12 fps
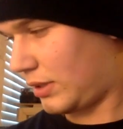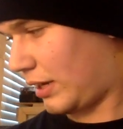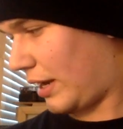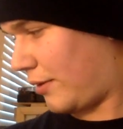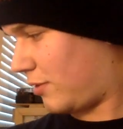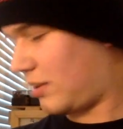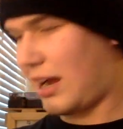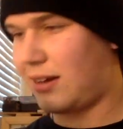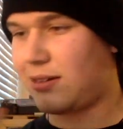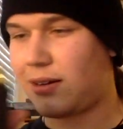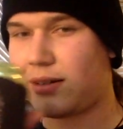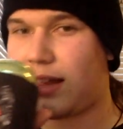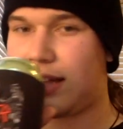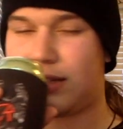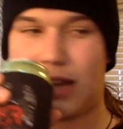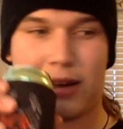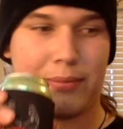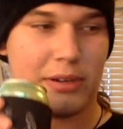And we're down to our last
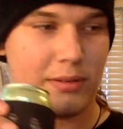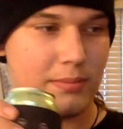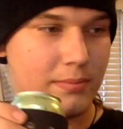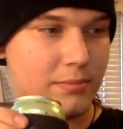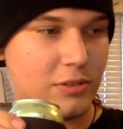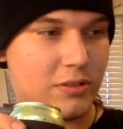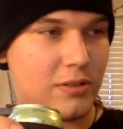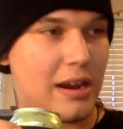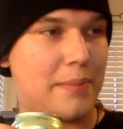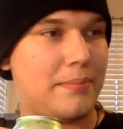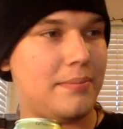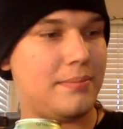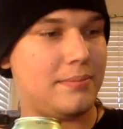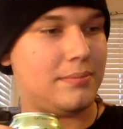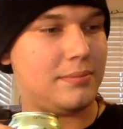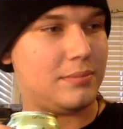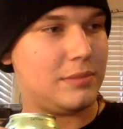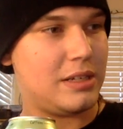item here. Crap.
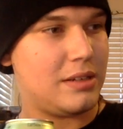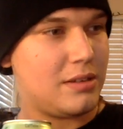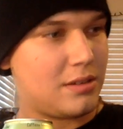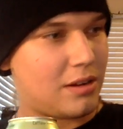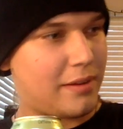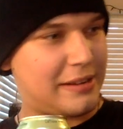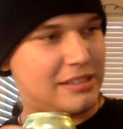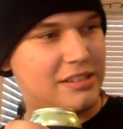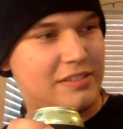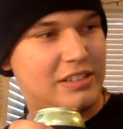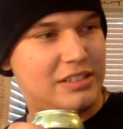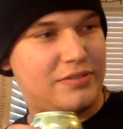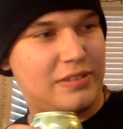How much stuff just